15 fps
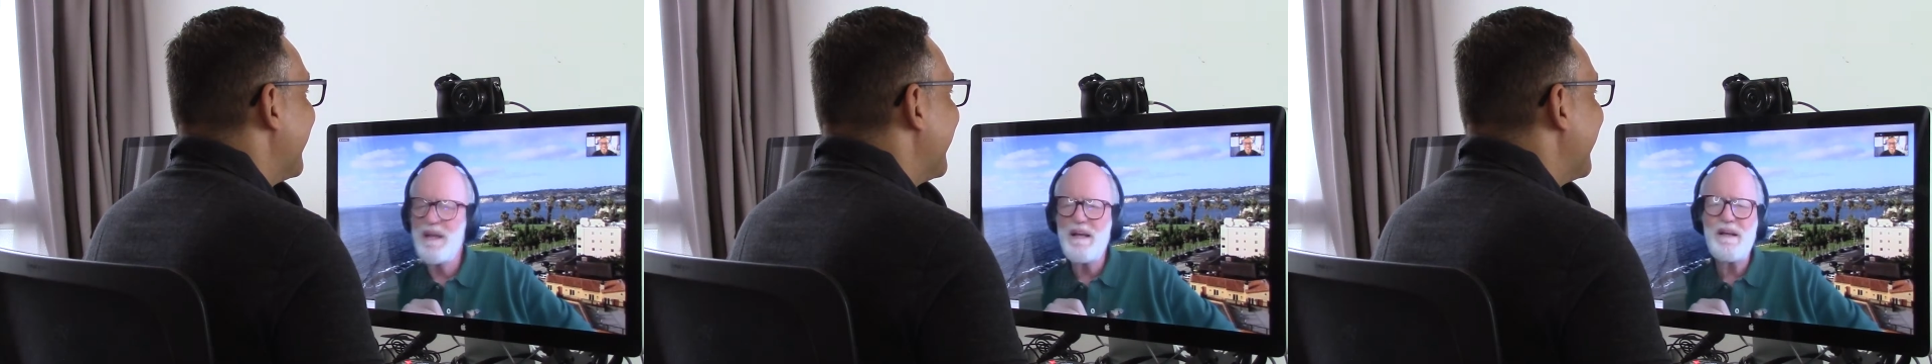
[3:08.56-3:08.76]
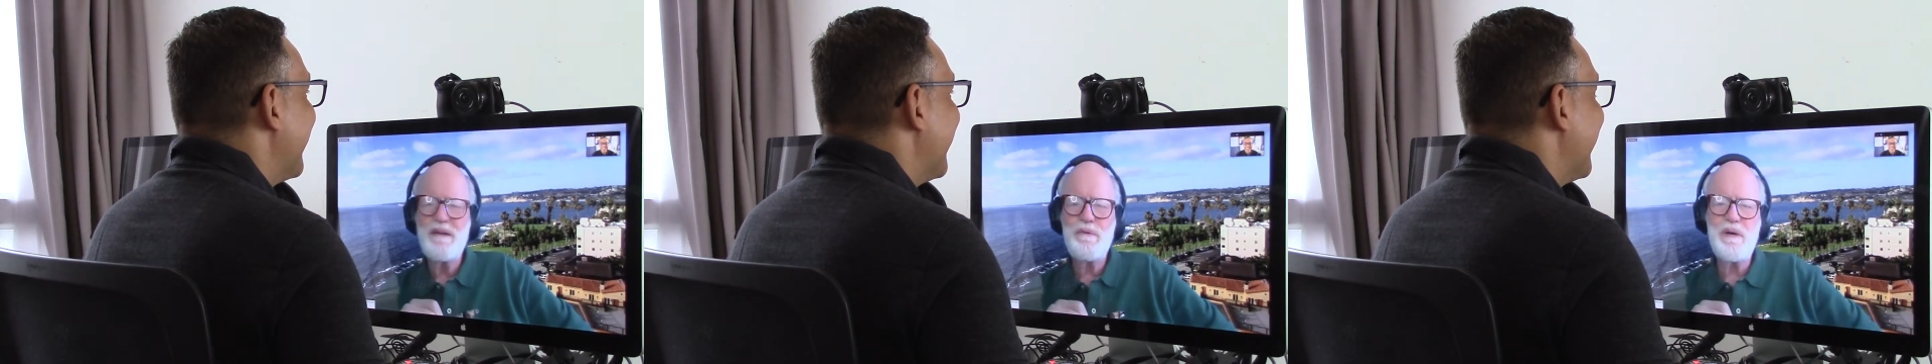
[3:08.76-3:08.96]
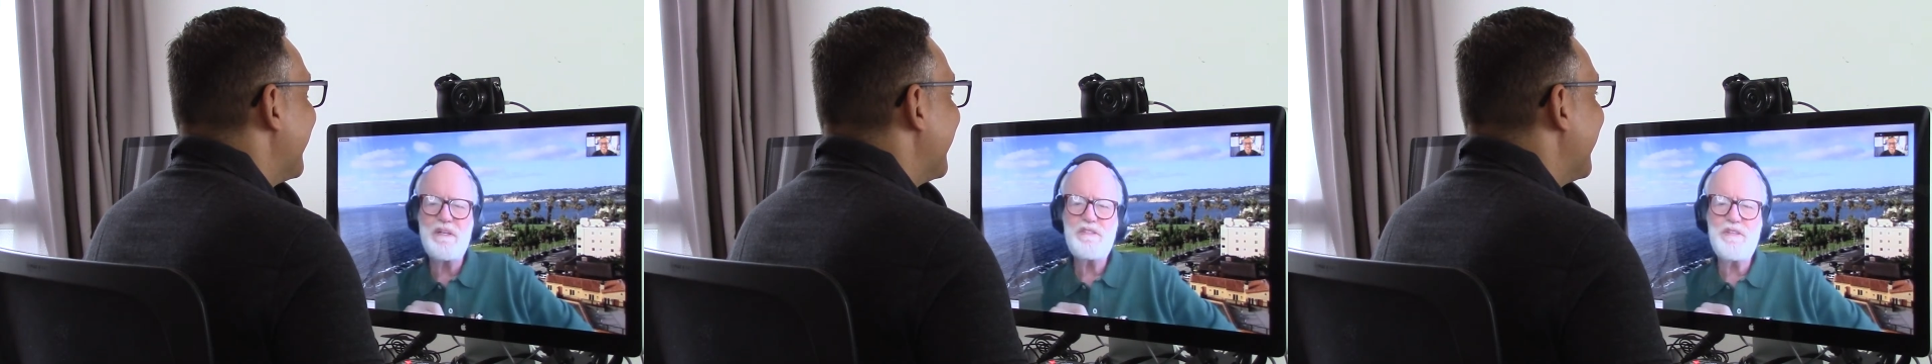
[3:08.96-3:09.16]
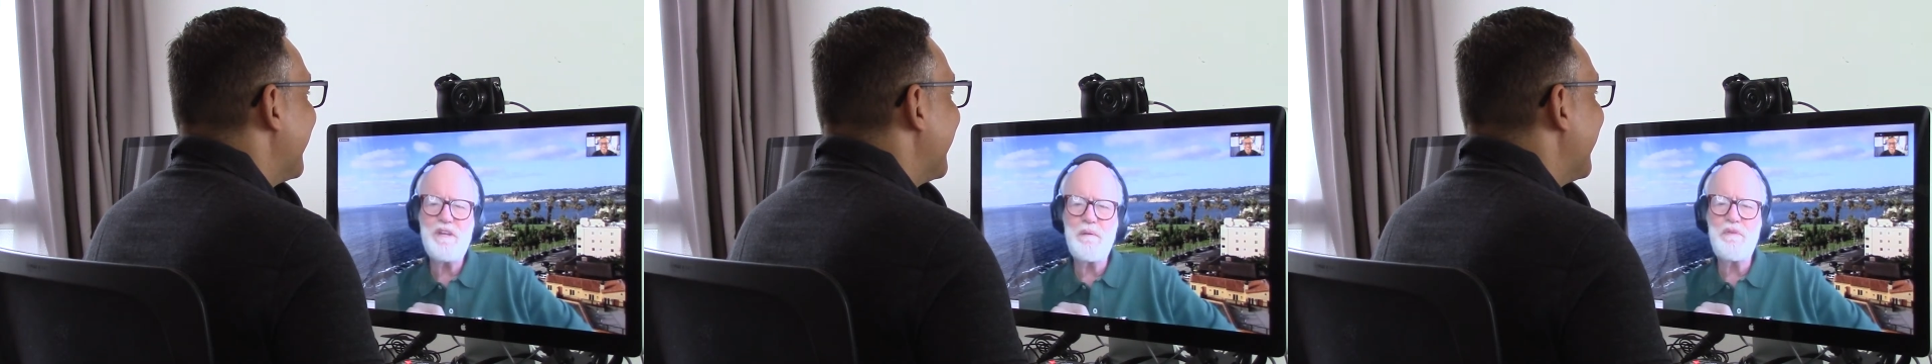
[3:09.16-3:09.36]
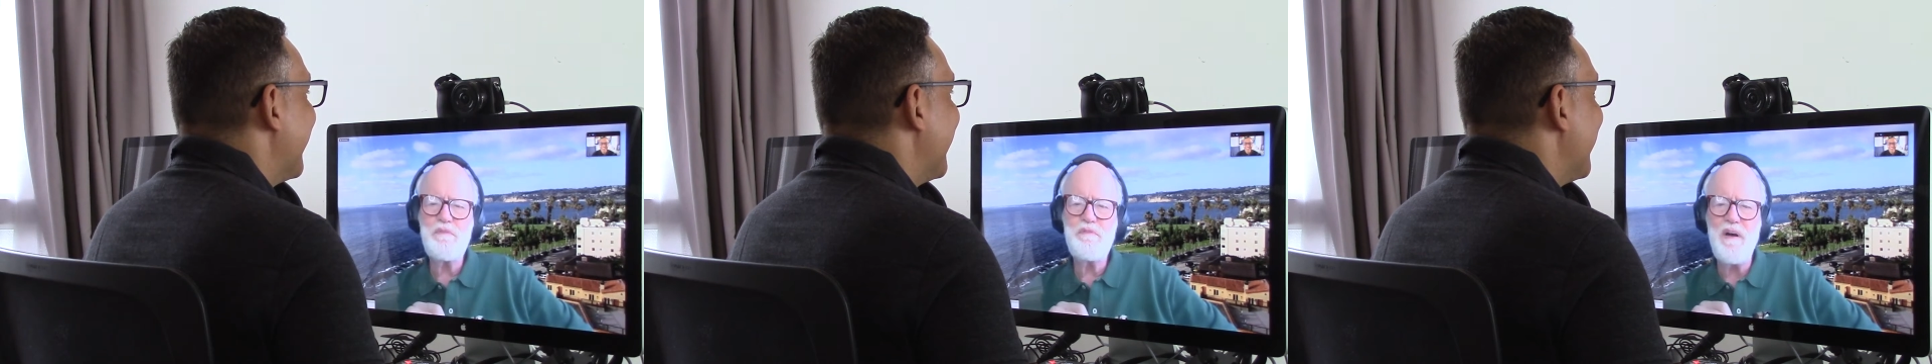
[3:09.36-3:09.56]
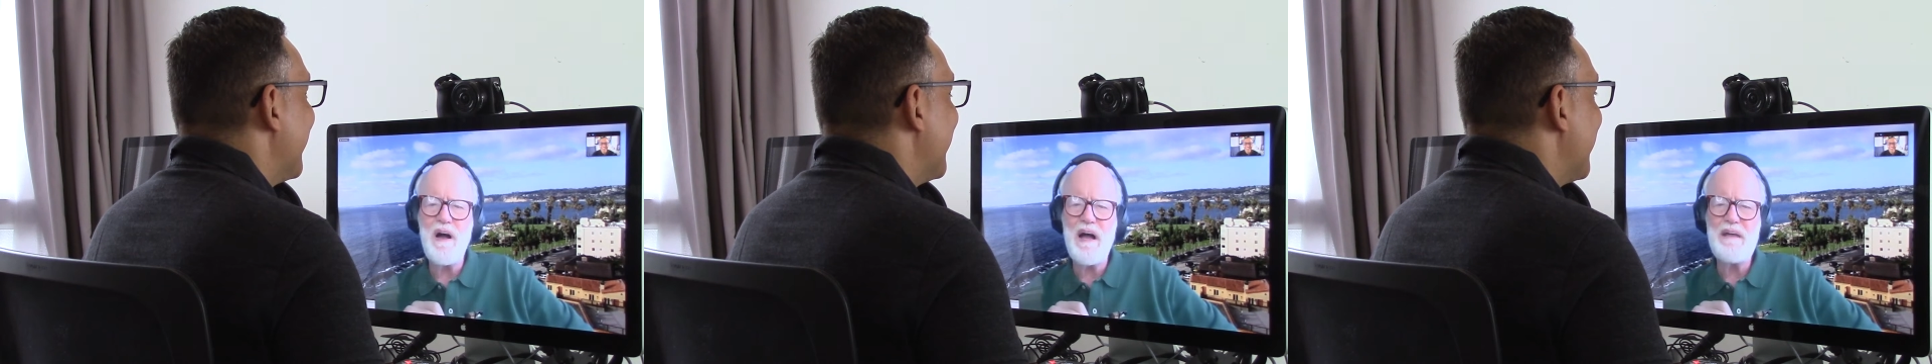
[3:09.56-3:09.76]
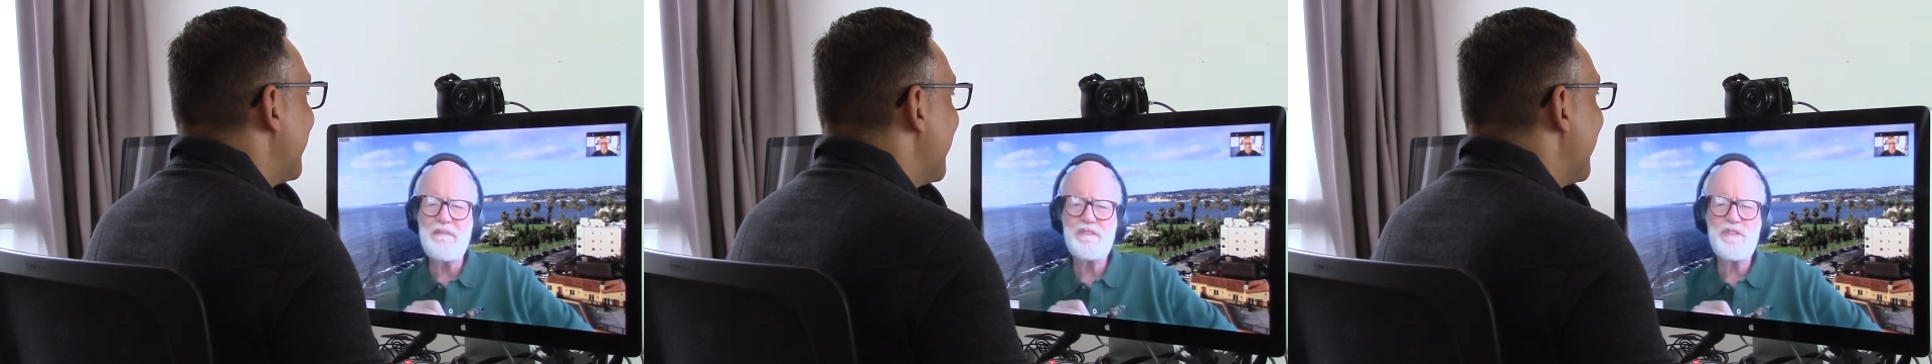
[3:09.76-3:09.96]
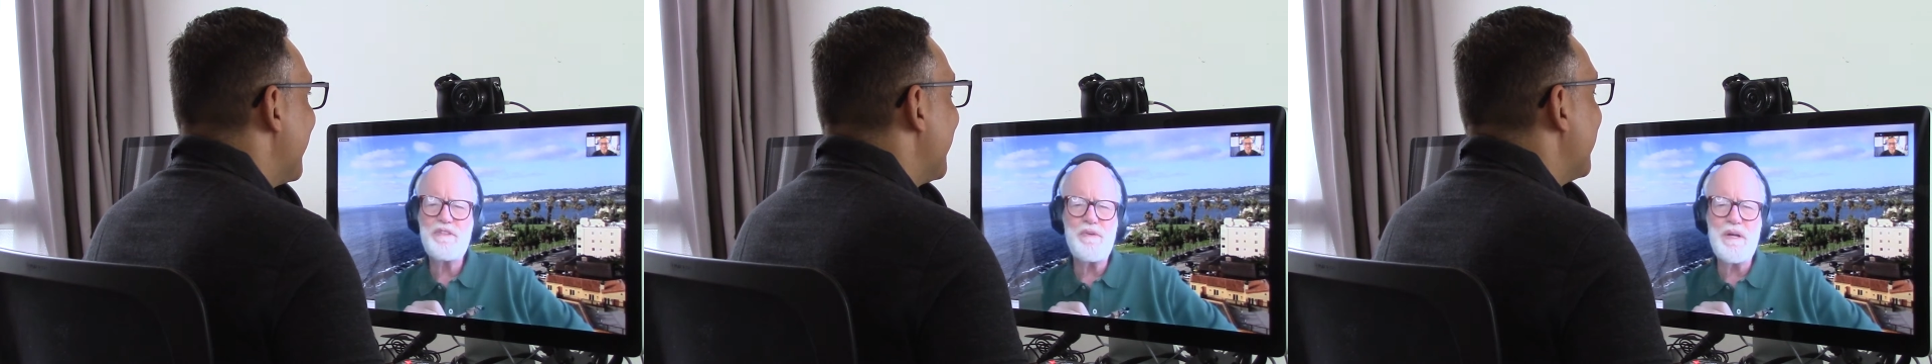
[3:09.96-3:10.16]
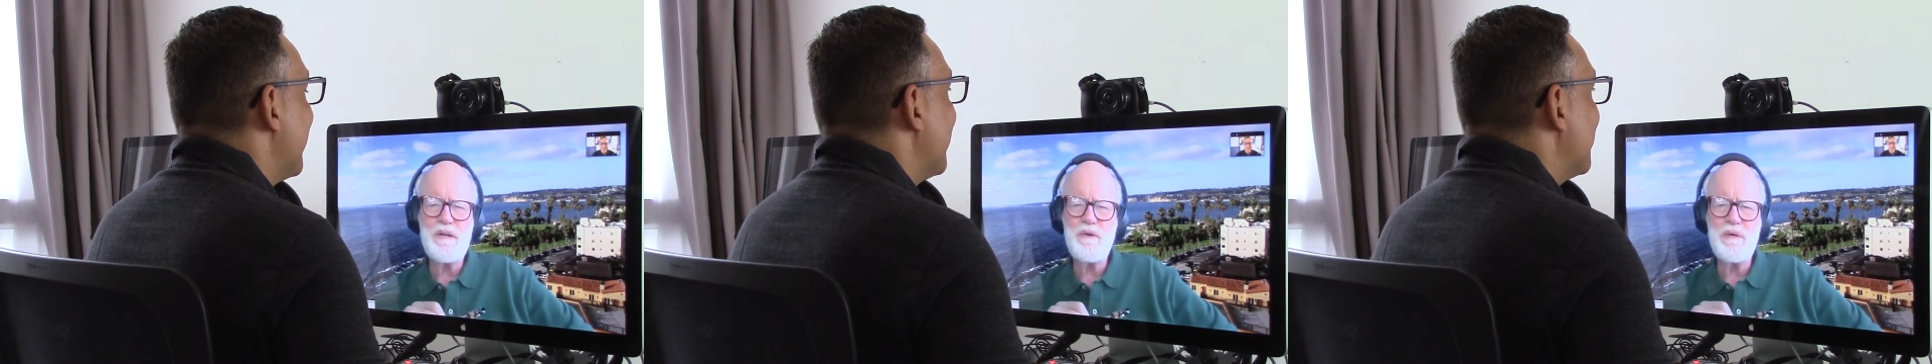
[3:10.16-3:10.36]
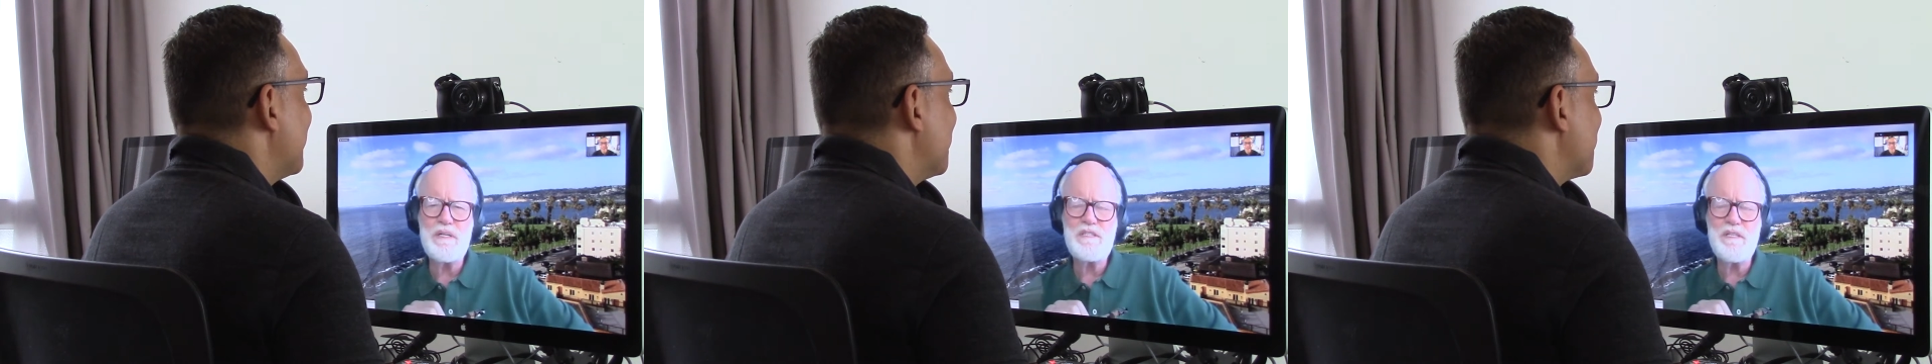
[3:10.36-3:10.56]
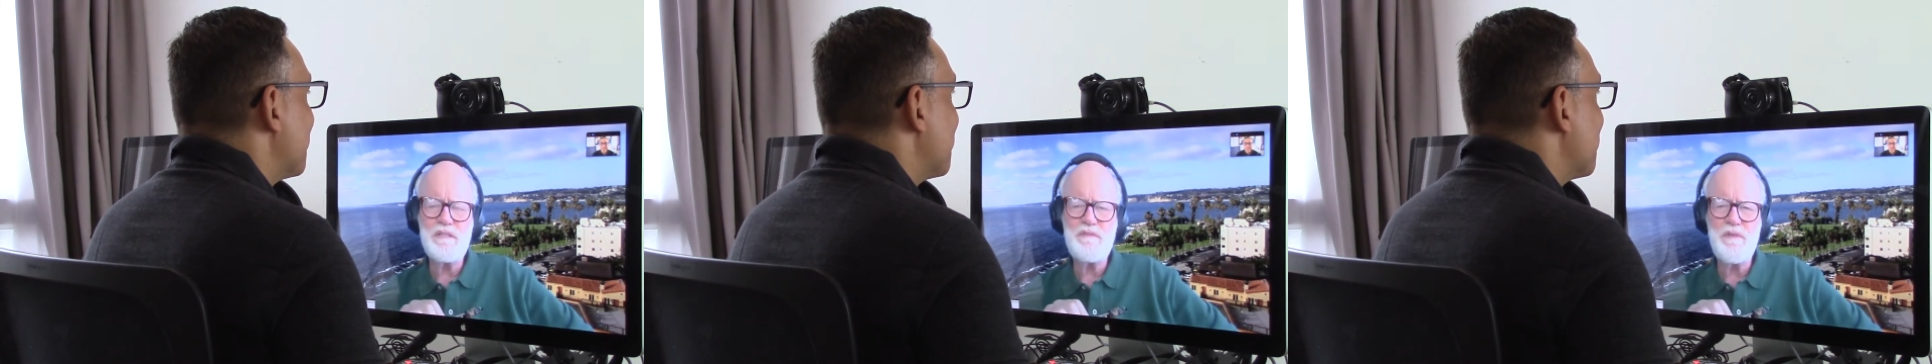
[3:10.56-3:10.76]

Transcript: Question number five is a great question for the